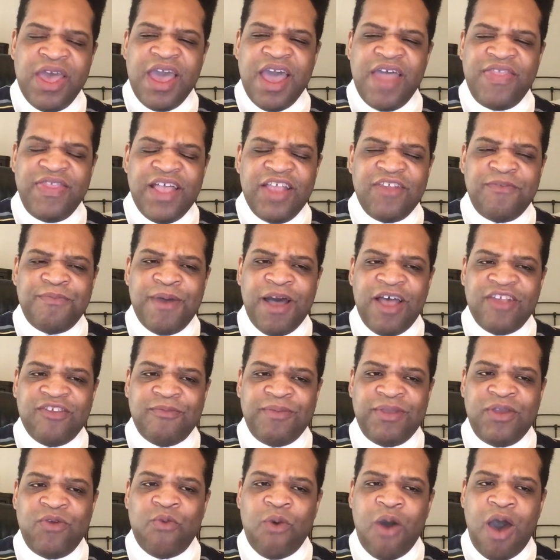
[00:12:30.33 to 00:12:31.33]
and that's
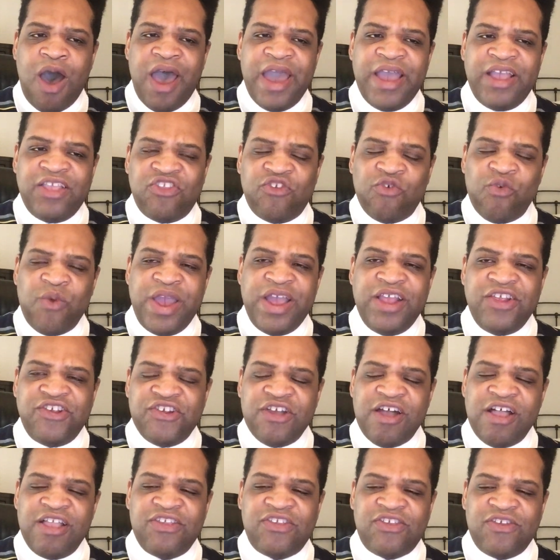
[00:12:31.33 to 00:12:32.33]
possibly why Dwayne
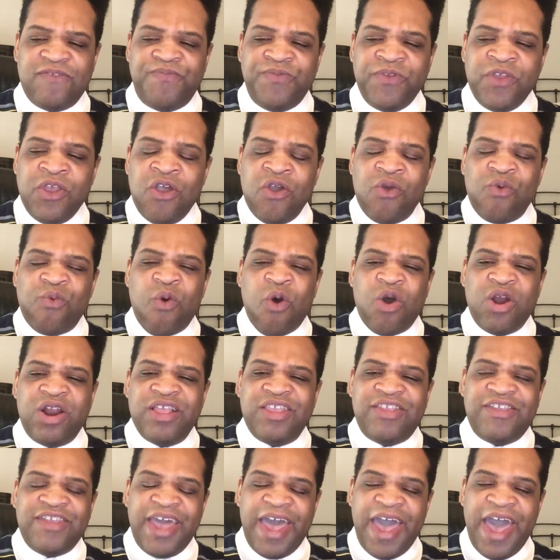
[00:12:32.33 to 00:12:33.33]
Johnson
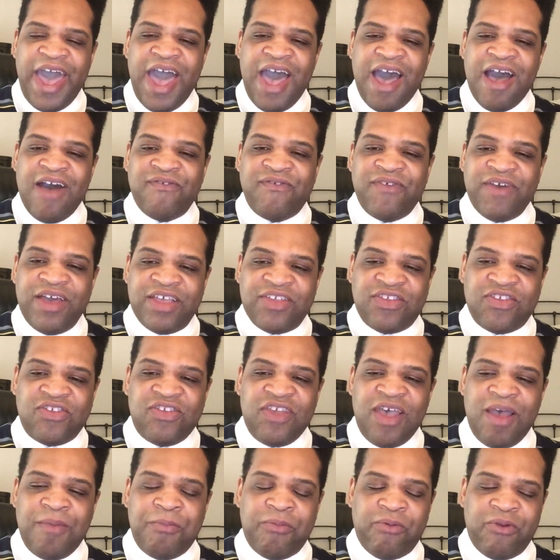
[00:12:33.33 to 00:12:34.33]
wanted to have a
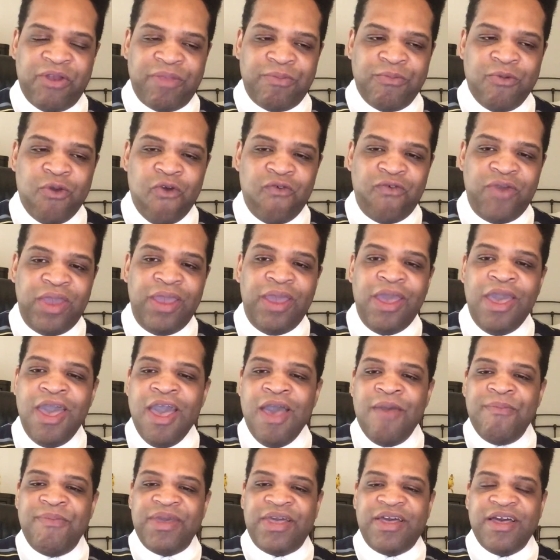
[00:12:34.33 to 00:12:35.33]
separate movie
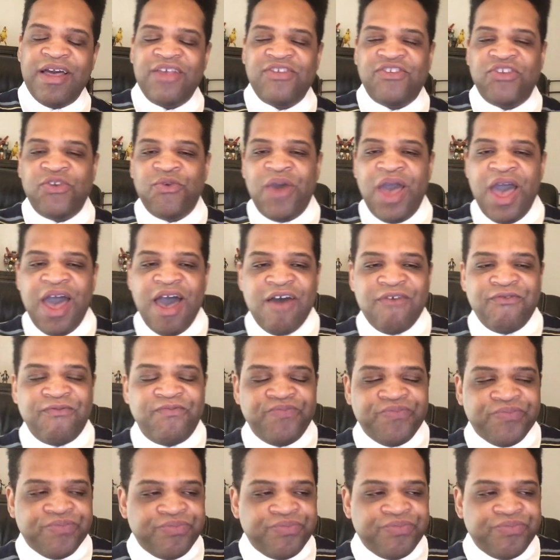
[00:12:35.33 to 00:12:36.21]
because you have